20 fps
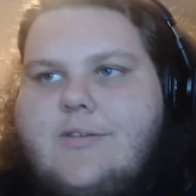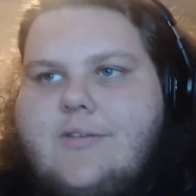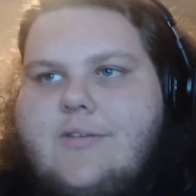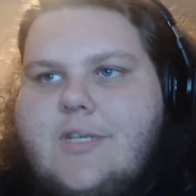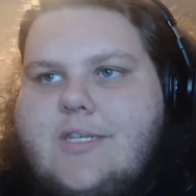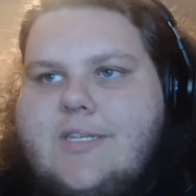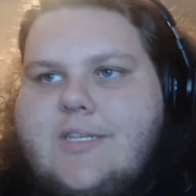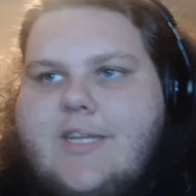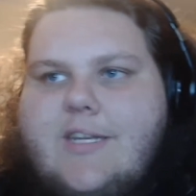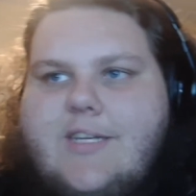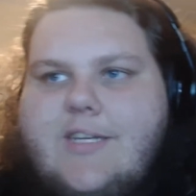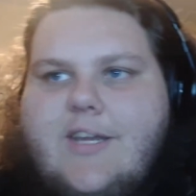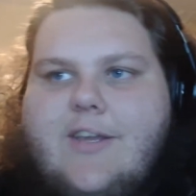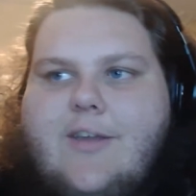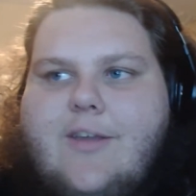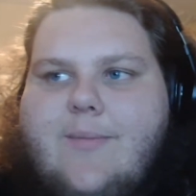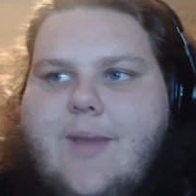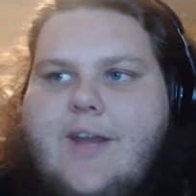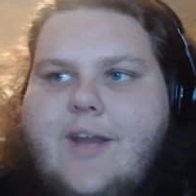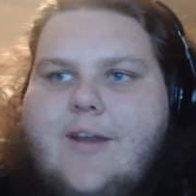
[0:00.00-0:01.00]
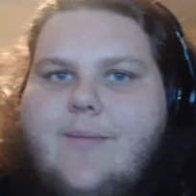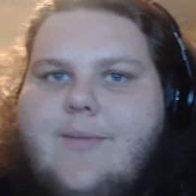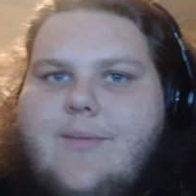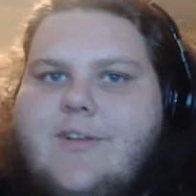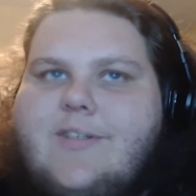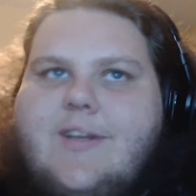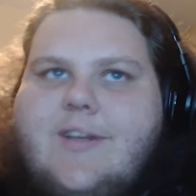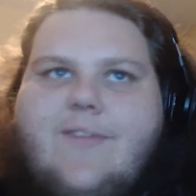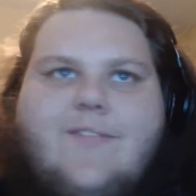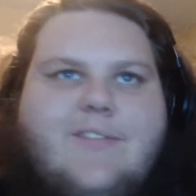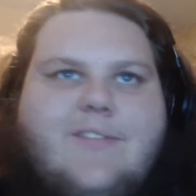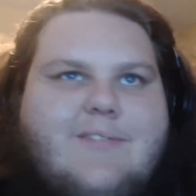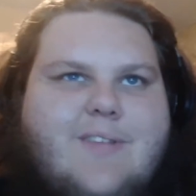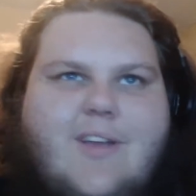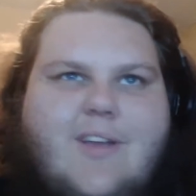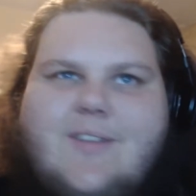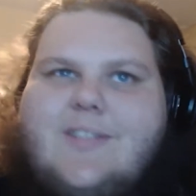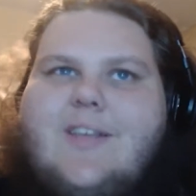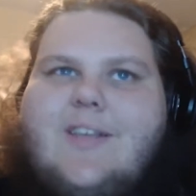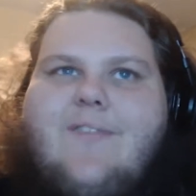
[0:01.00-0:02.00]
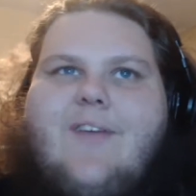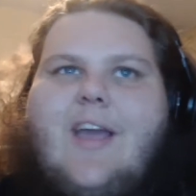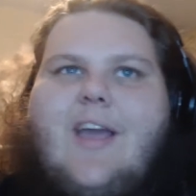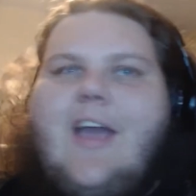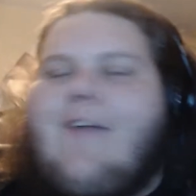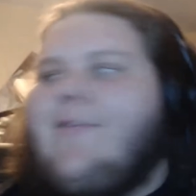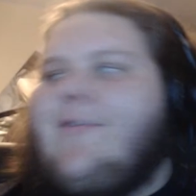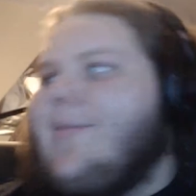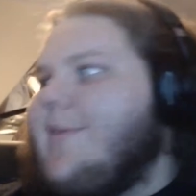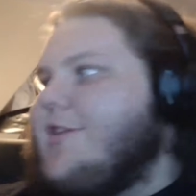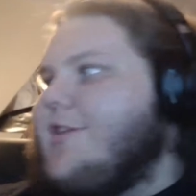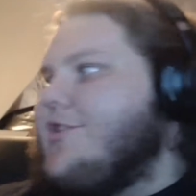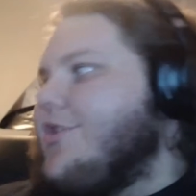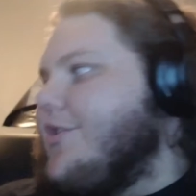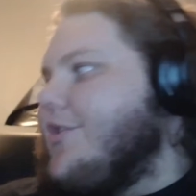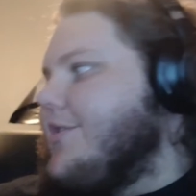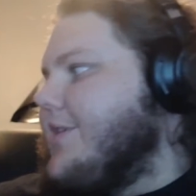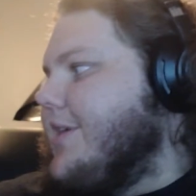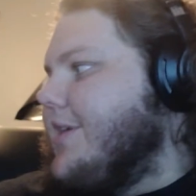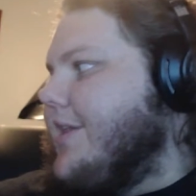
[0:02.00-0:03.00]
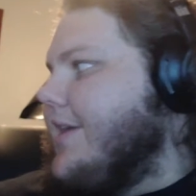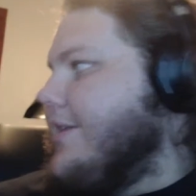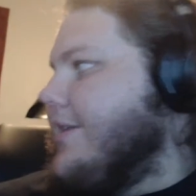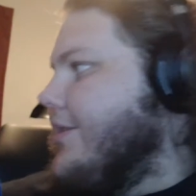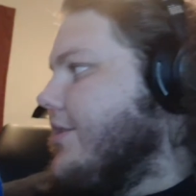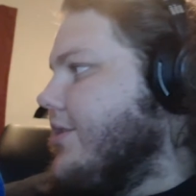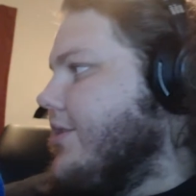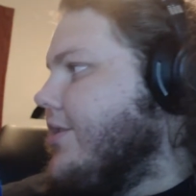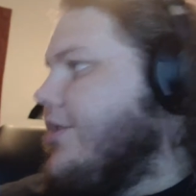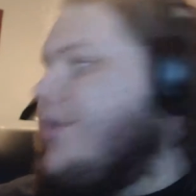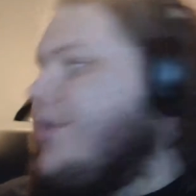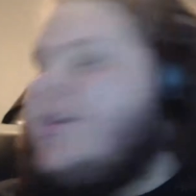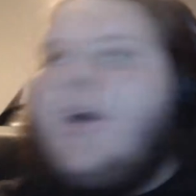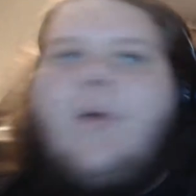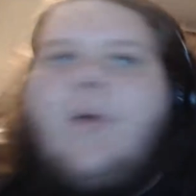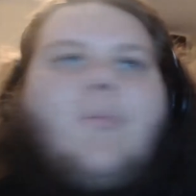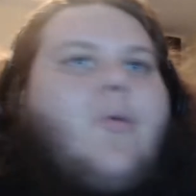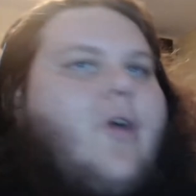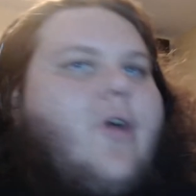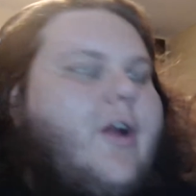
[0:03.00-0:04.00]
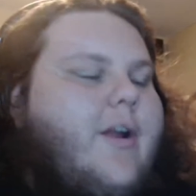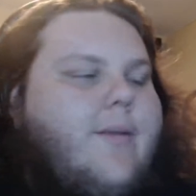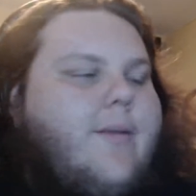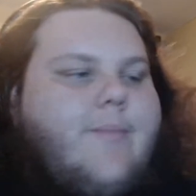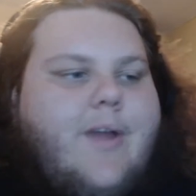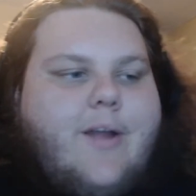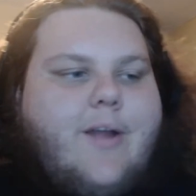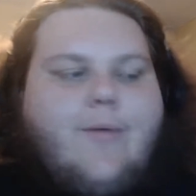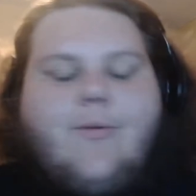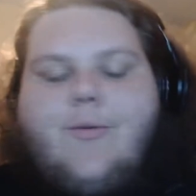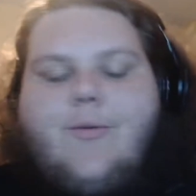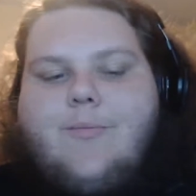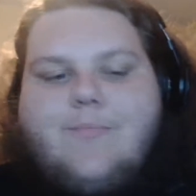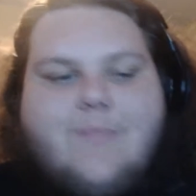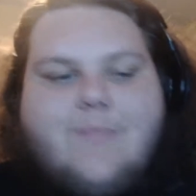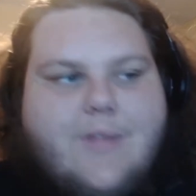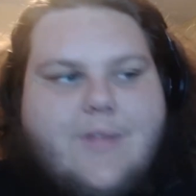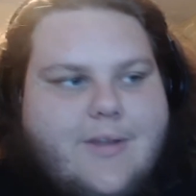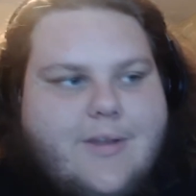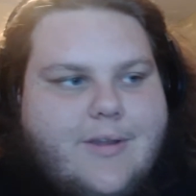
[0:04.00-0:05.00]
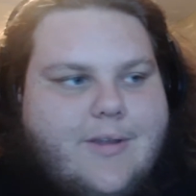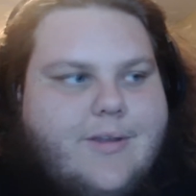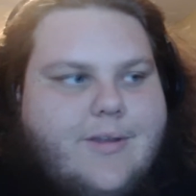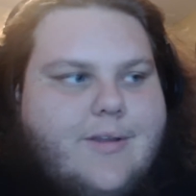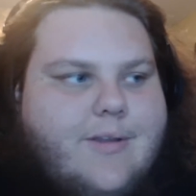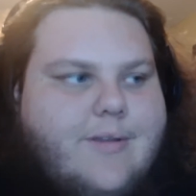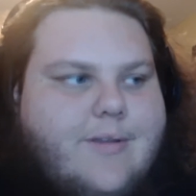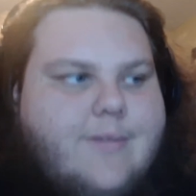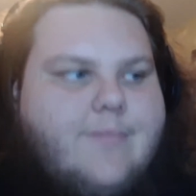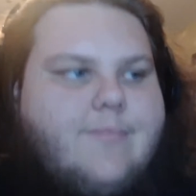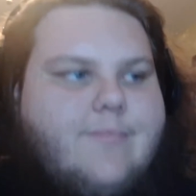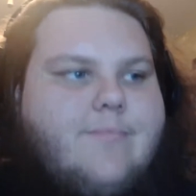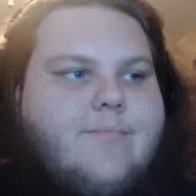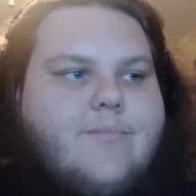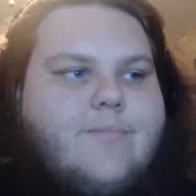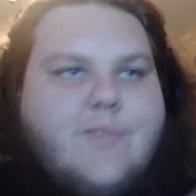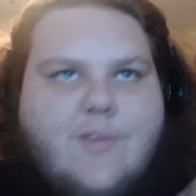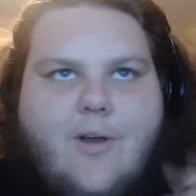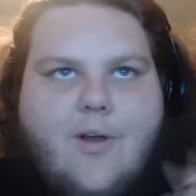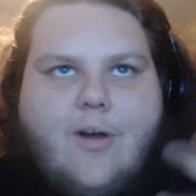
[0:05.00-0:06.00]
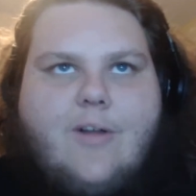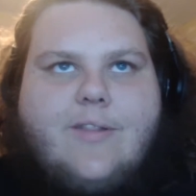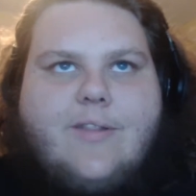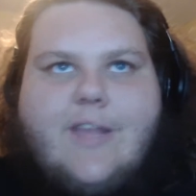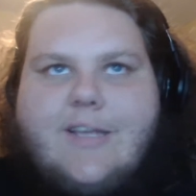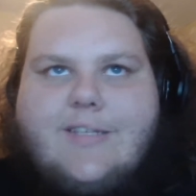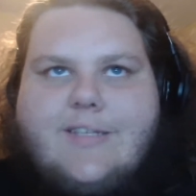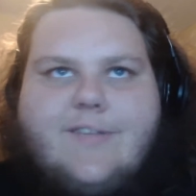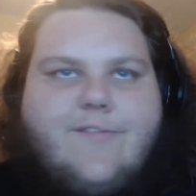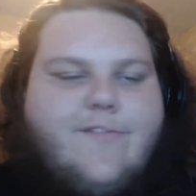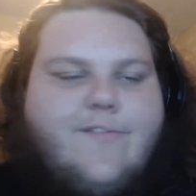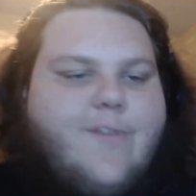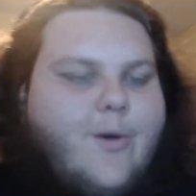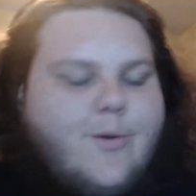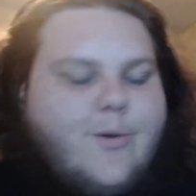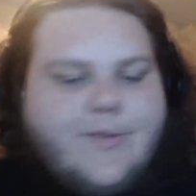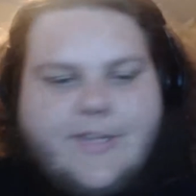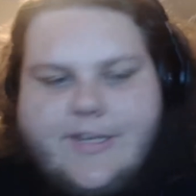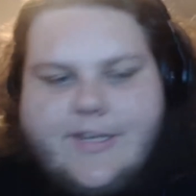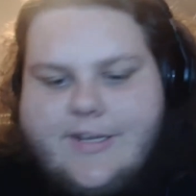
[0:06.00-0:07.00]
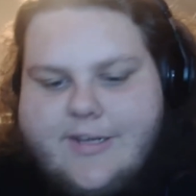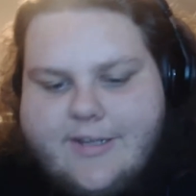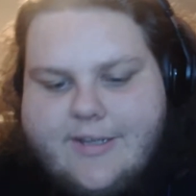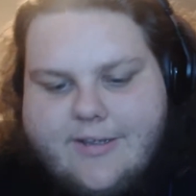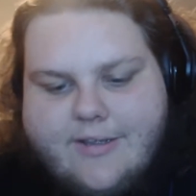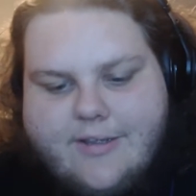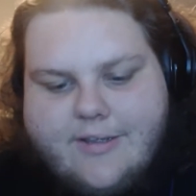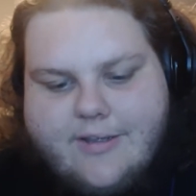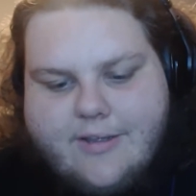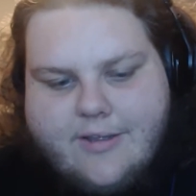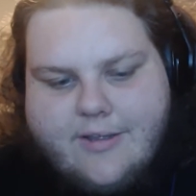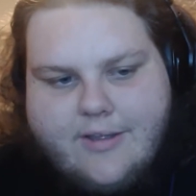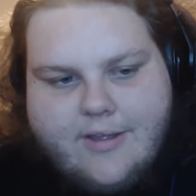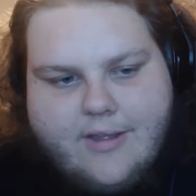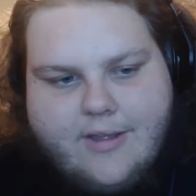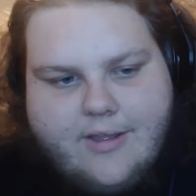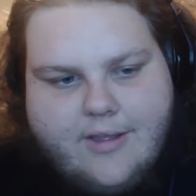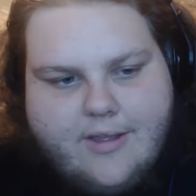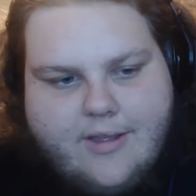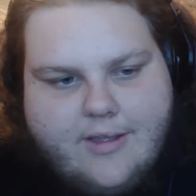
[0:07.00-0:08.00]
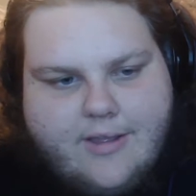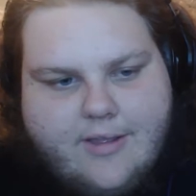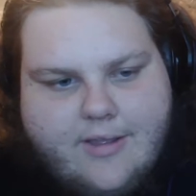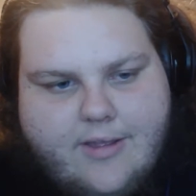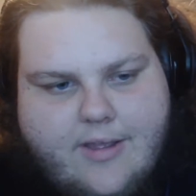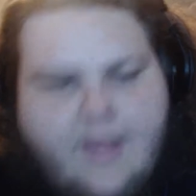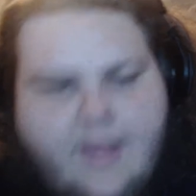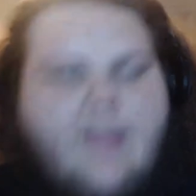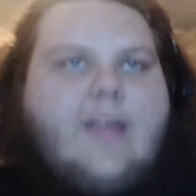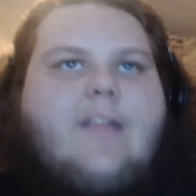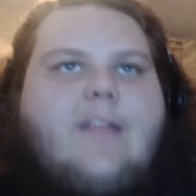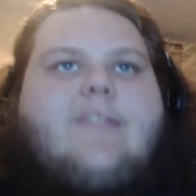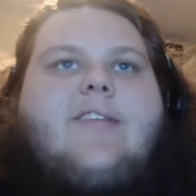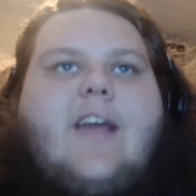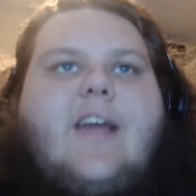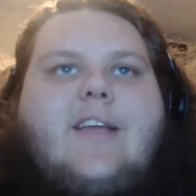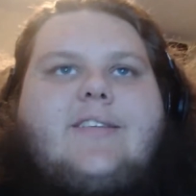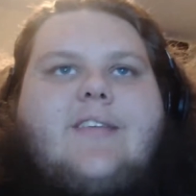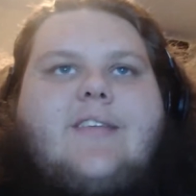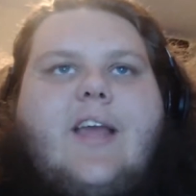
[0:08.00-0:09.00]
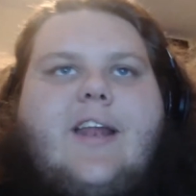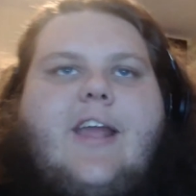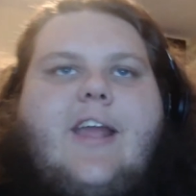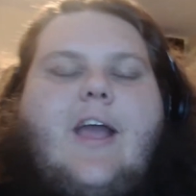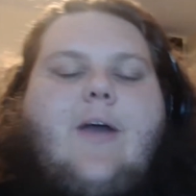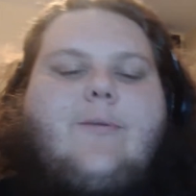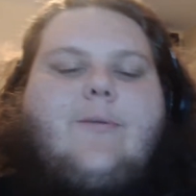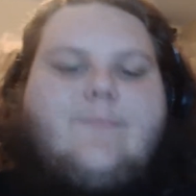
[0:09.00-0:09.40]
Just can tell you my number and stuff. It's all stuff I have on my jersey that's somewhere in my room. So all nice and folded. It's nice. Anyhow.